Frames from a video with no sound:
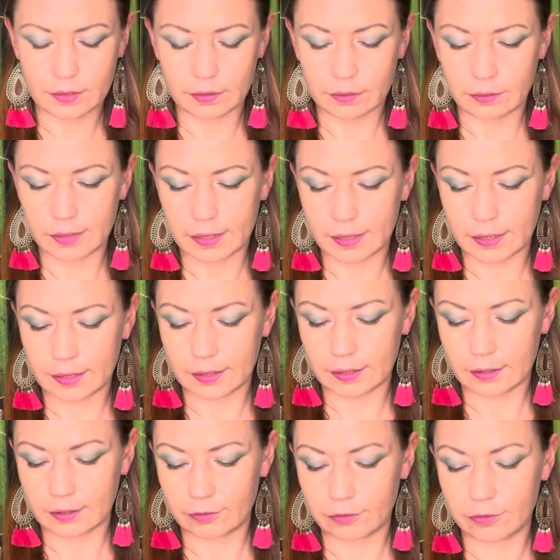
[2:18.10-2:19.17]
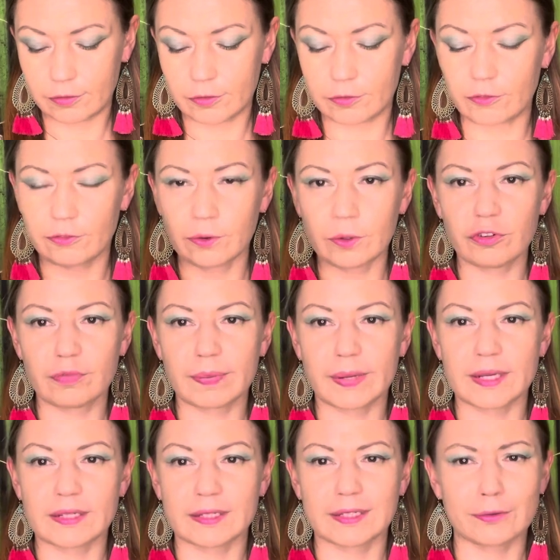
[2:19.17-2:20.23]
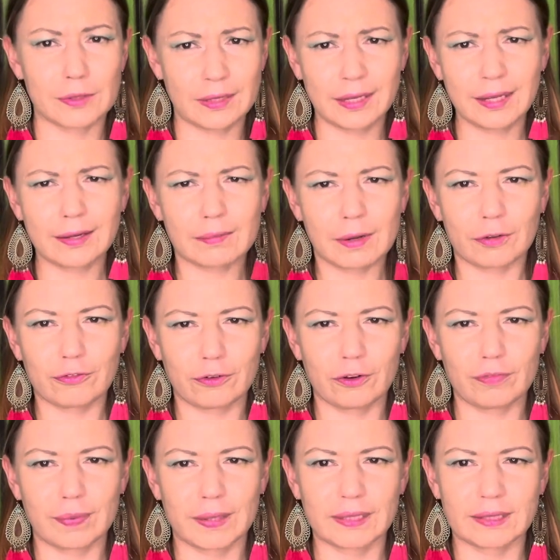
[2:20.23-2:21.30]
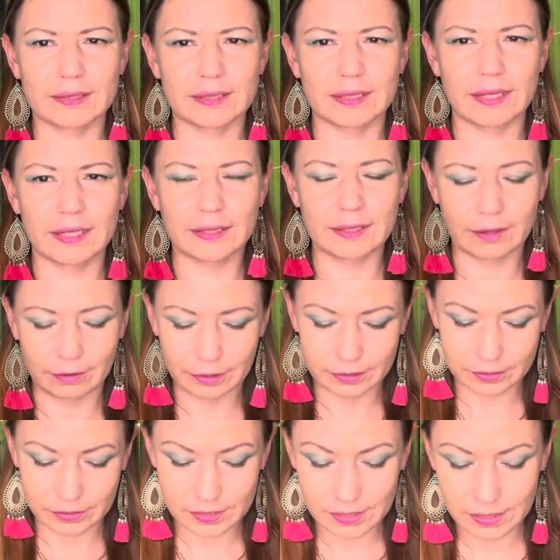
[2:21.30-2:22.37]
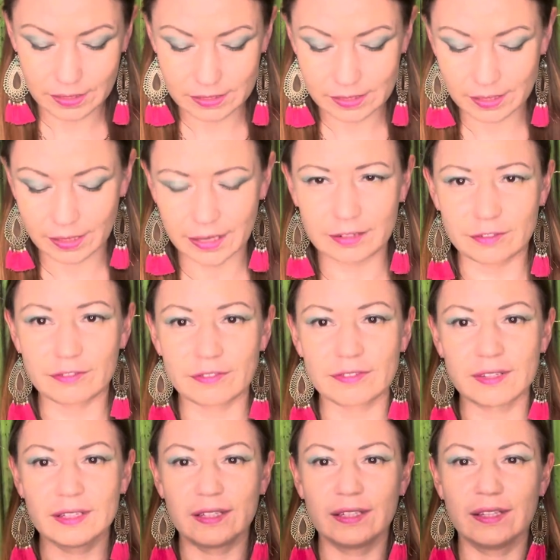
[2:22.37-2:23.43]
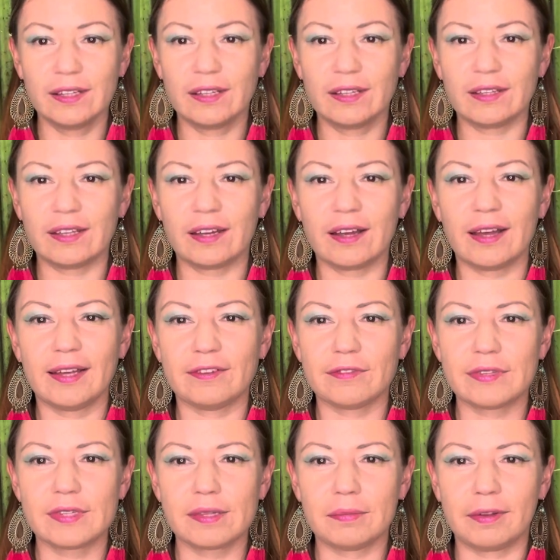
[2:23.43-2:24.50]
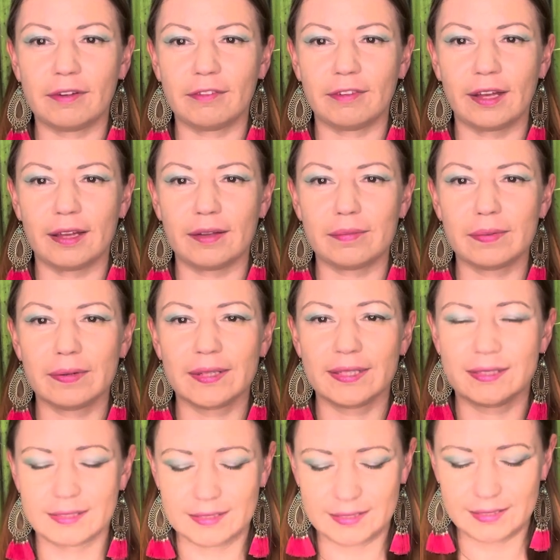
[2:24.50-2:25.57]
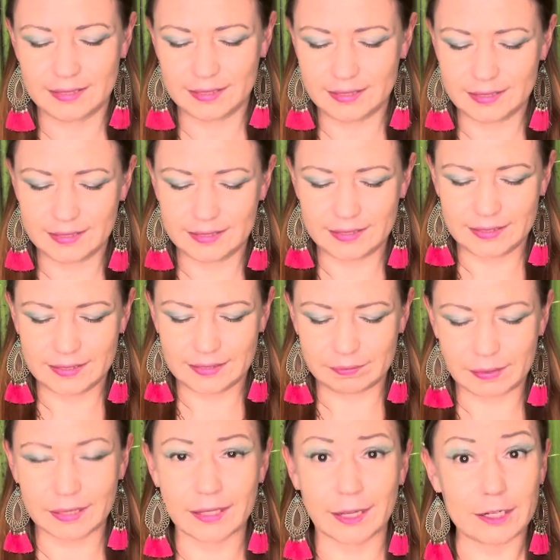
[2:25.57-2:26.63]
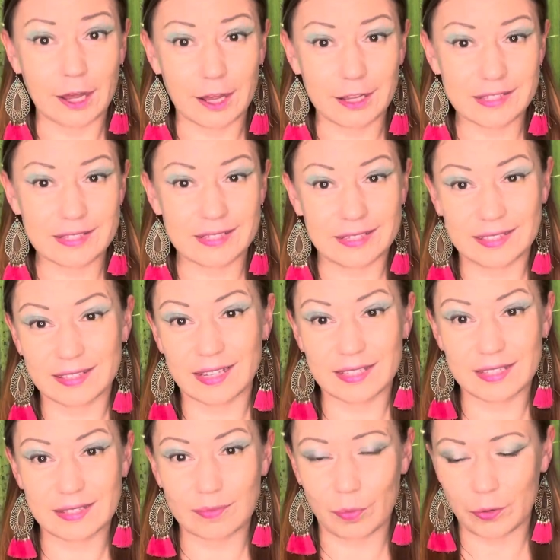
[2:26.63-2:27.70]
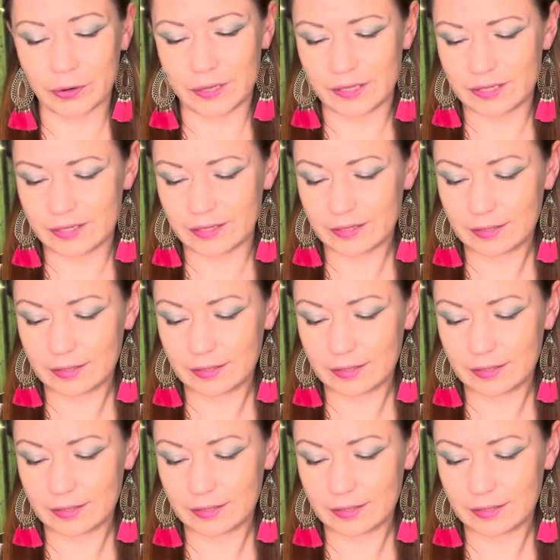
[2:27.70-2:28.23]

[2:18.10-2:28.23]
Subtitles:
We have Four of Pentacles. I was thinking about Four of Pentacles in that card. You see, they're kind of similar vibe. But they're not. That's the point.